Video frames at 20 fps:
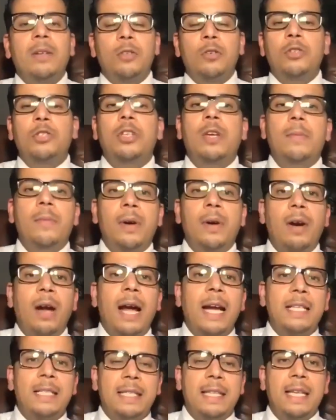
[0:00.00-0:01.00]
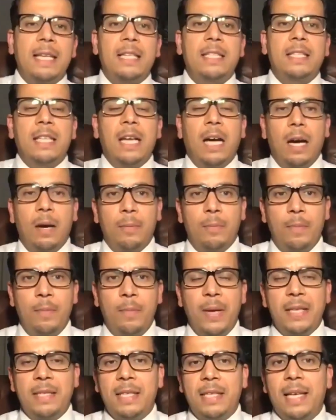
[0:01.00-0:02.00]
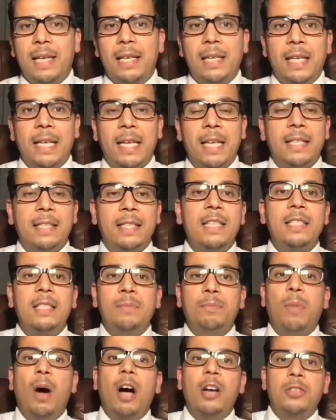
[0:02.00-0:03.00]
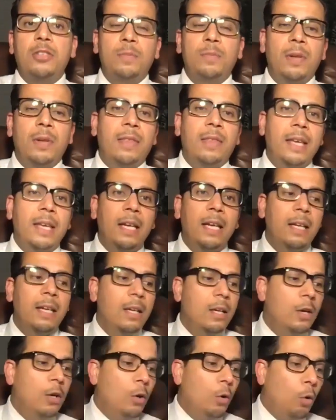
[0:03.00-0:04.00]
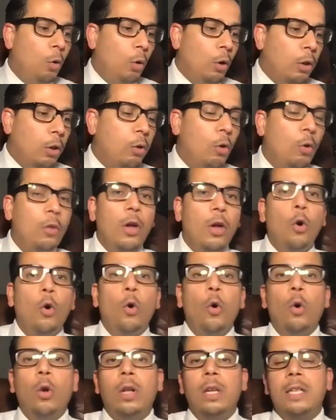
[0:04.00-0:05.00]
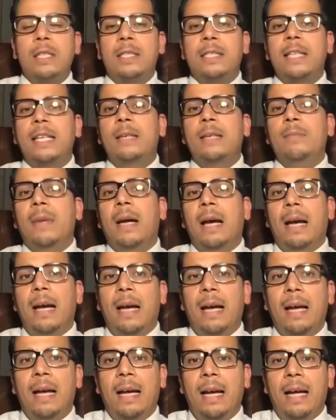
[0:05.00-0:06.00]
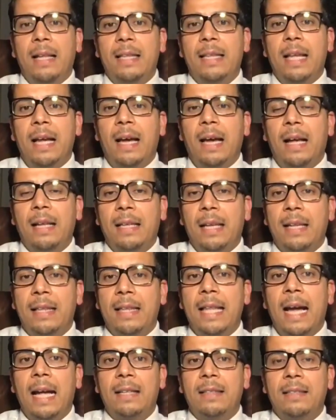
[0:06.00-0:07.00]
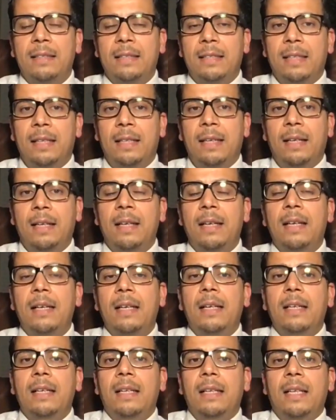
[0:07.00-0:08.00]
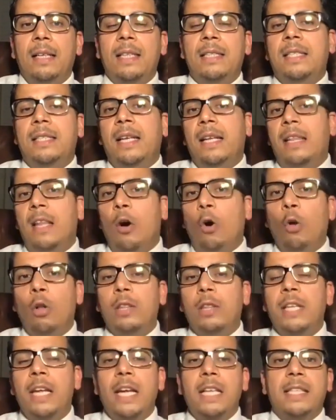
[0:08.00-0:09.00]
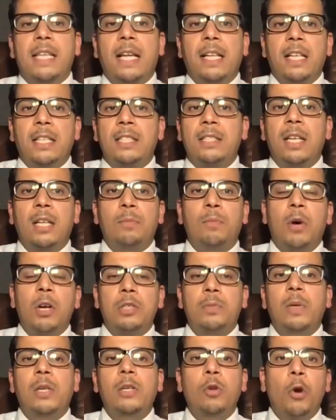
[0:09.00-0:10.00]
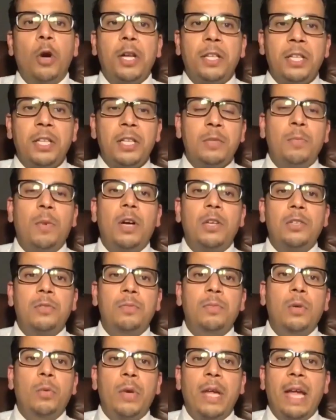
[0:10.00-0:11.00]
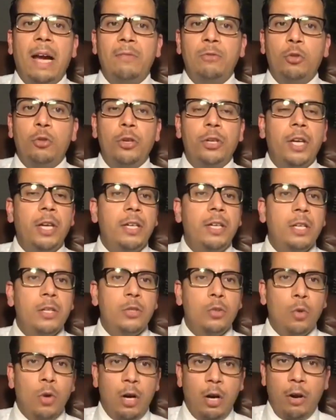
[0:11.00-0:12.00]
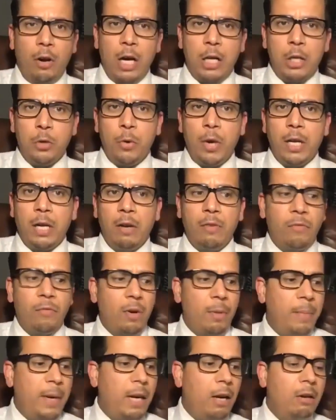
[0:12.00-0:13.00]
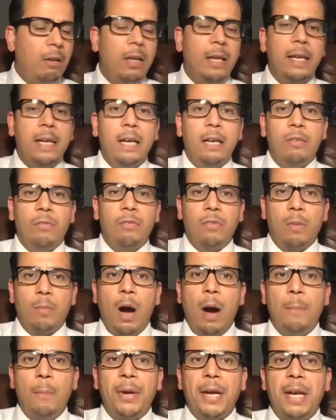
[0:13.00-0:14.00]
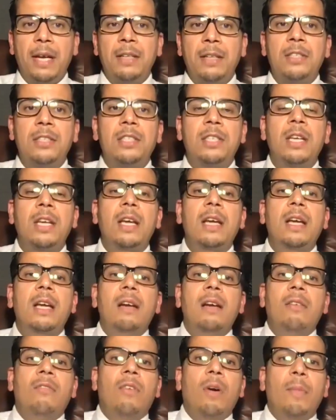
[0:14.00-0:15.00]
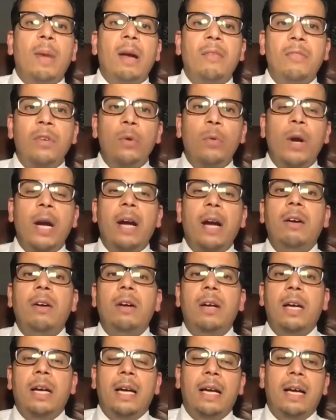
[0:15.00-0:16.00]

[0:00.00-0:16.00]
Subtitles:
summarize things up, basically, it is a possible thing, although the whole stigma at that let's say in the old days that it's not possible. No, it is possible. We have Jordanians who are graduated from Mayo Clinic, from Hopkins, from everywhere,